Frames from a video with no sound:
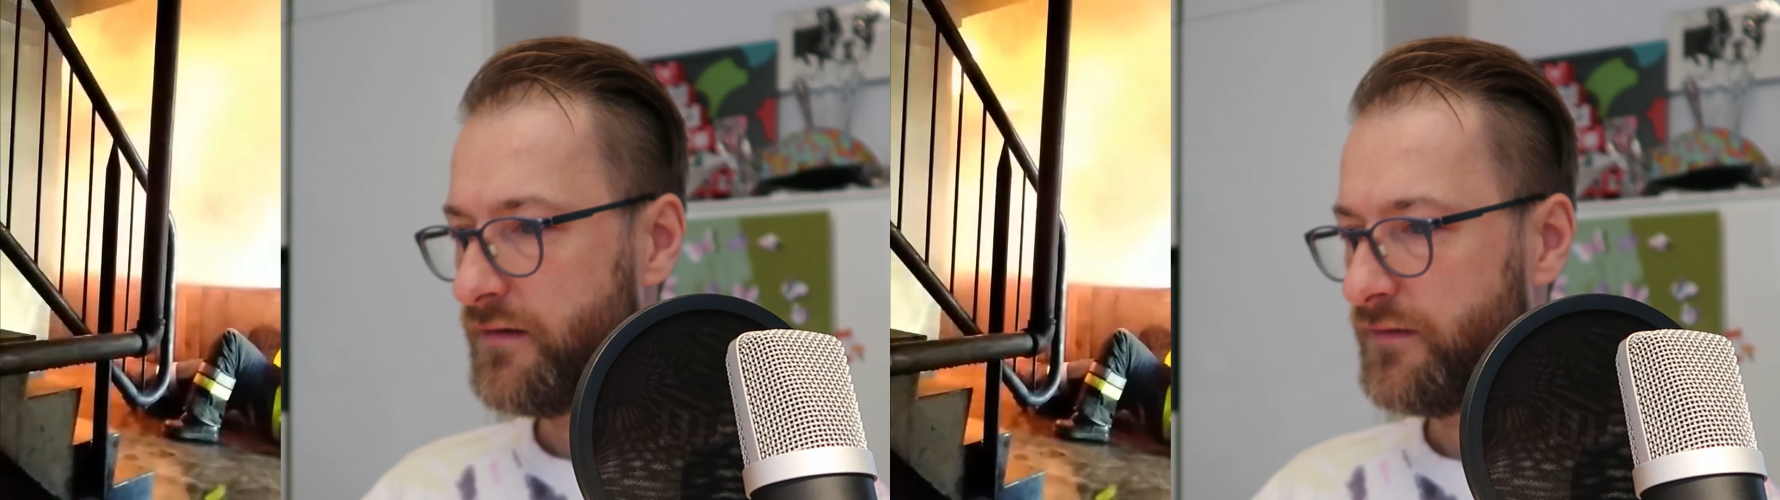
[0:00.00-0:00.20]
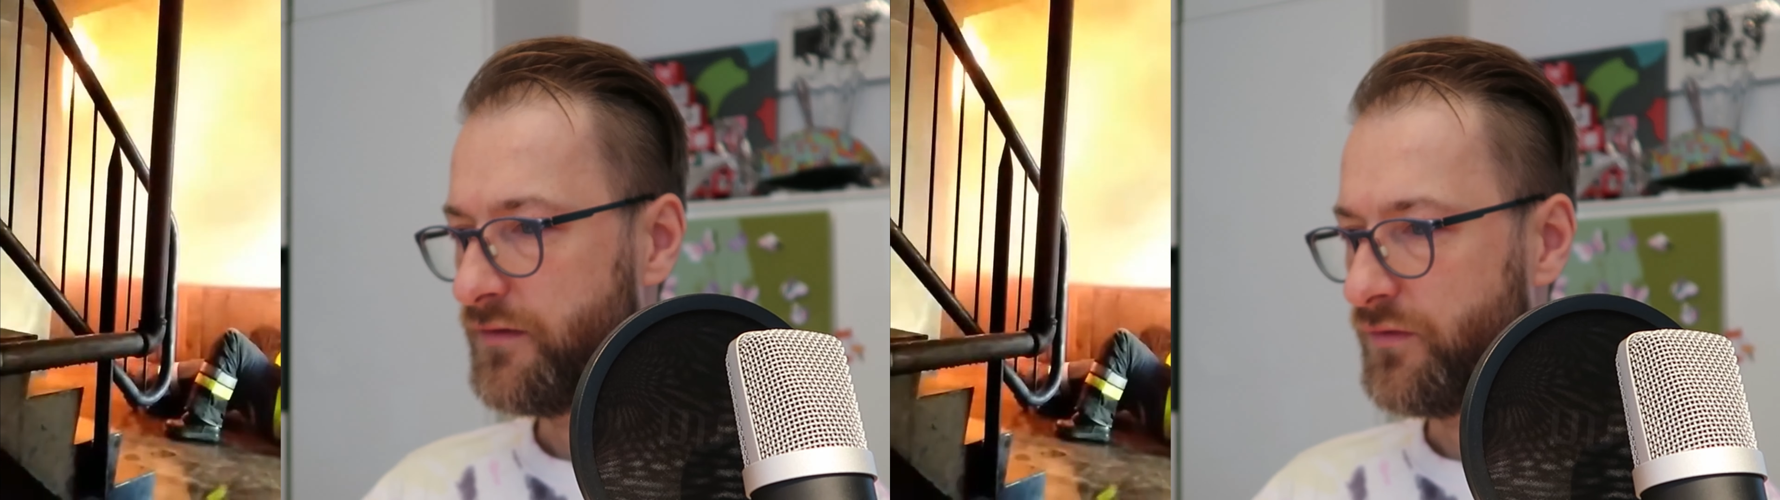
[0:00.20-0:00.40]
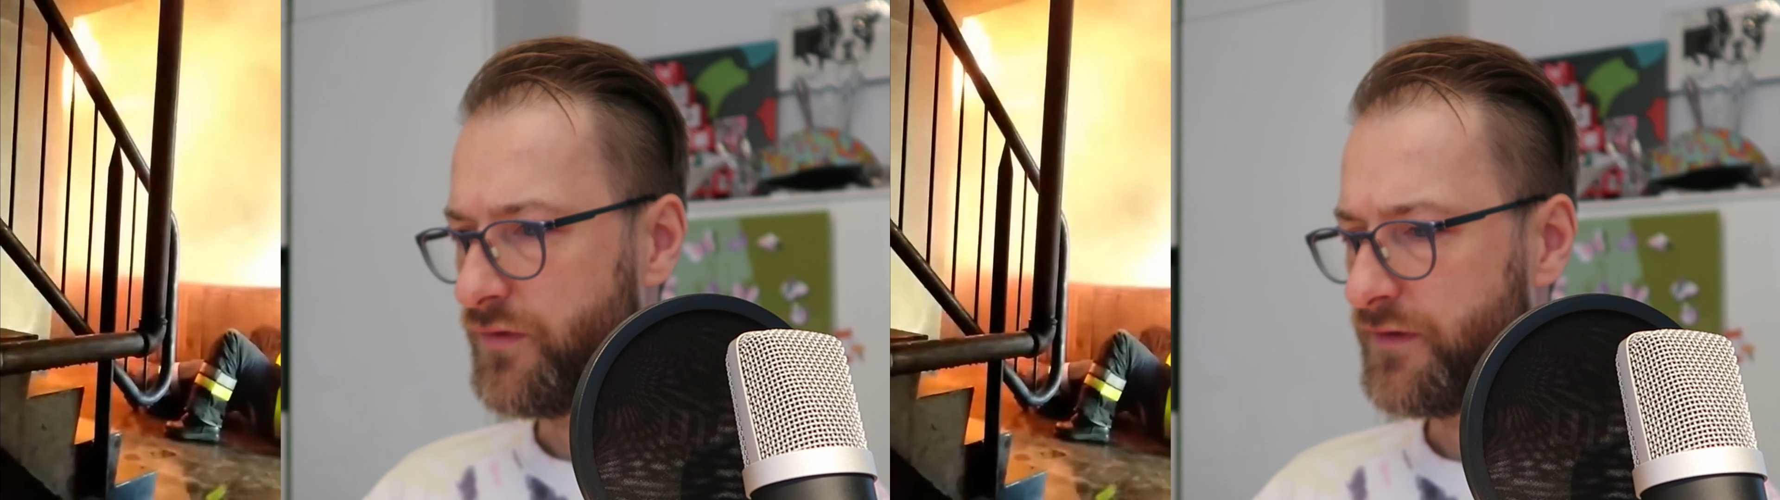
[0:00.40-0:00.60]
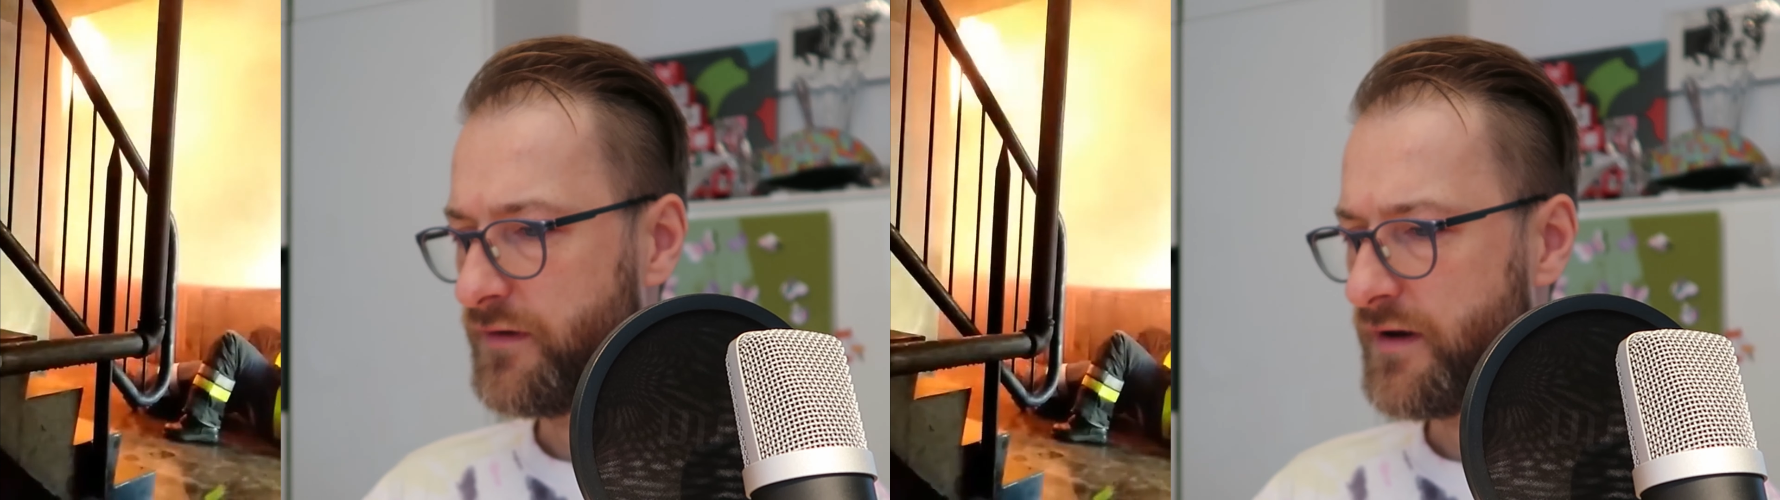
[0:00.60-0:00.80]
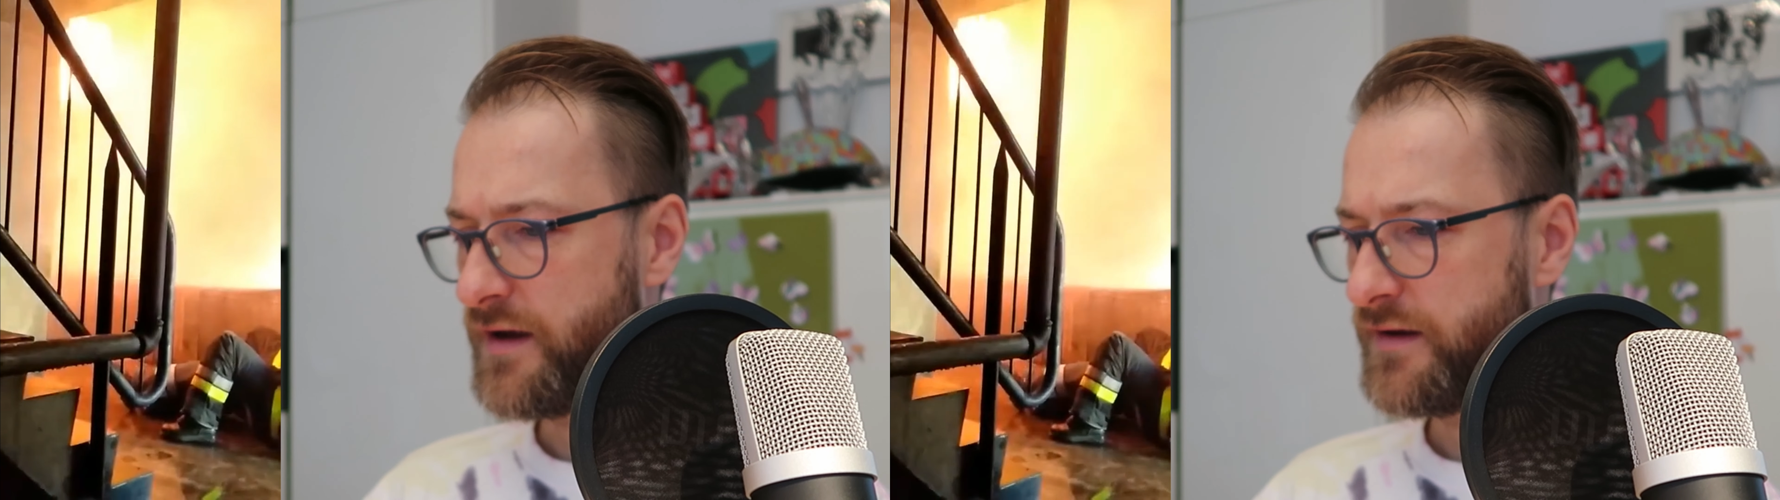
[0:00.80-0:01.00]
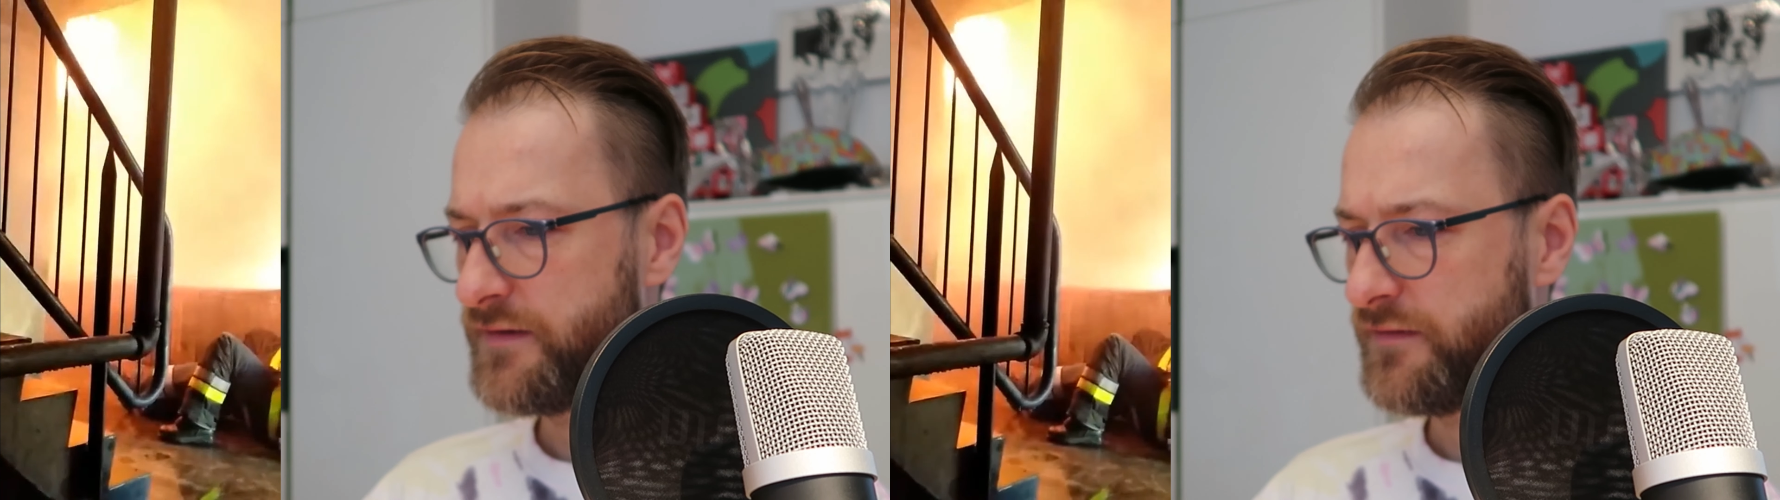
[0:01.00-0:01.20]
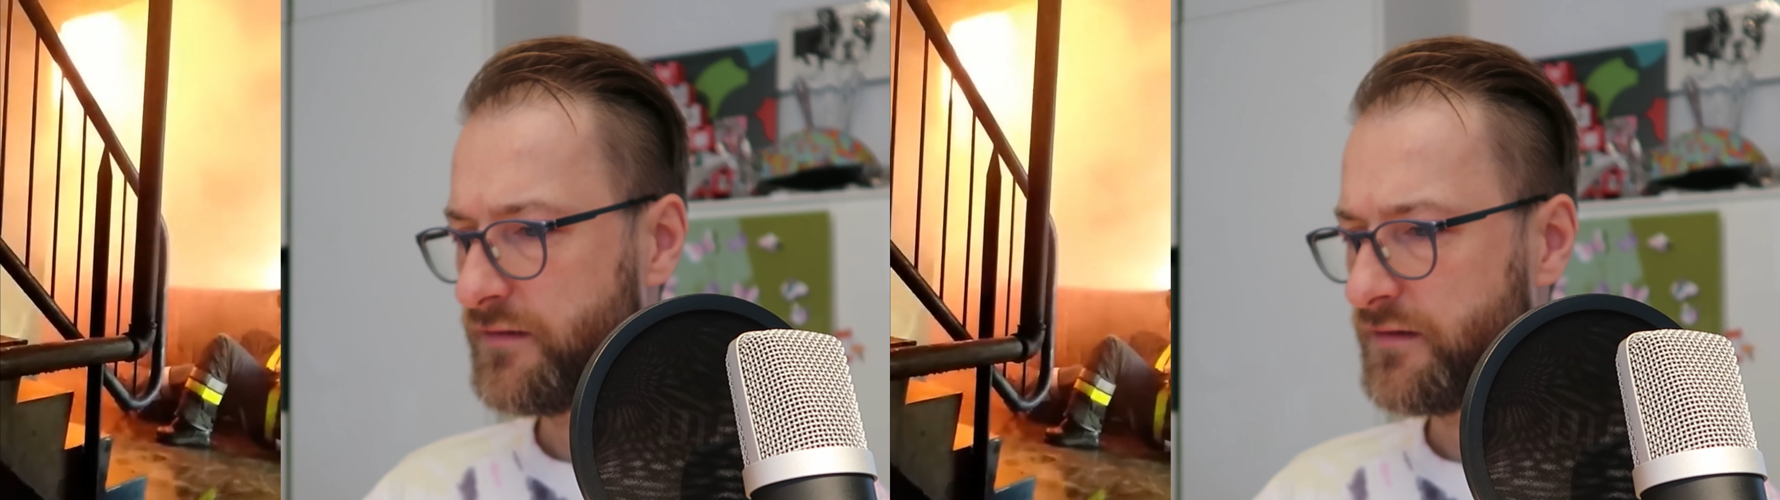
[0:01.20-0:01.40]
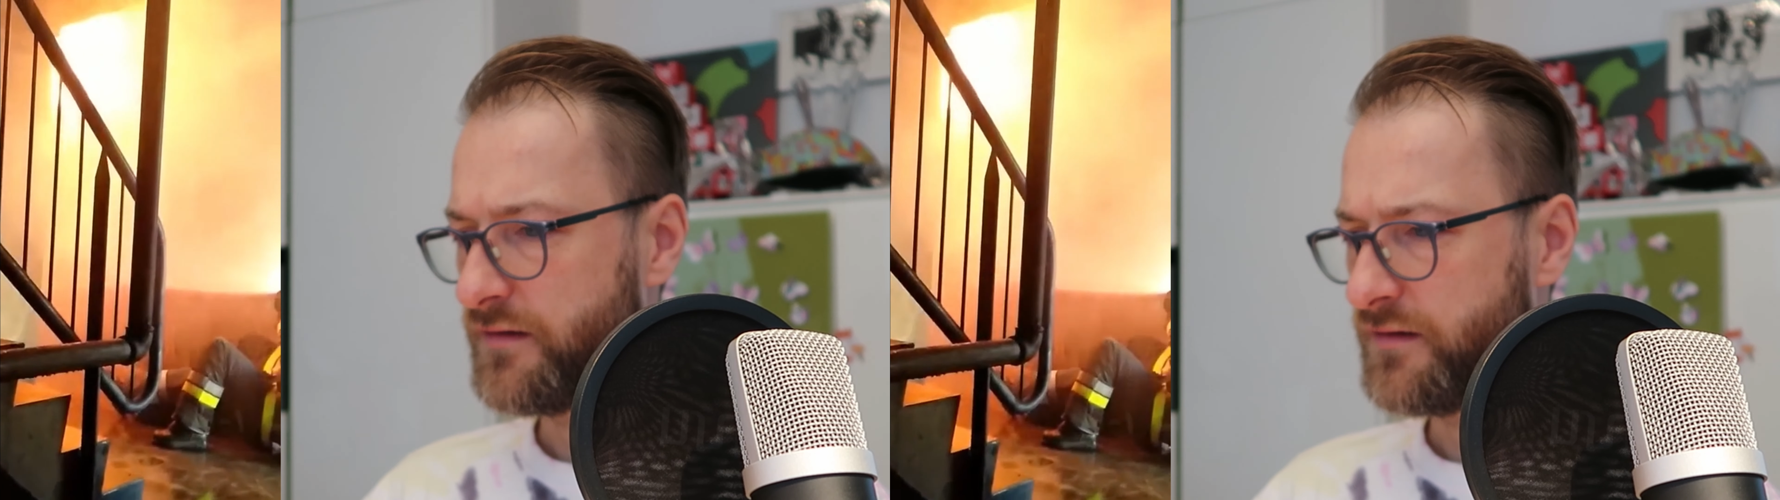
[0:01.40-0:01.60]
So this guy is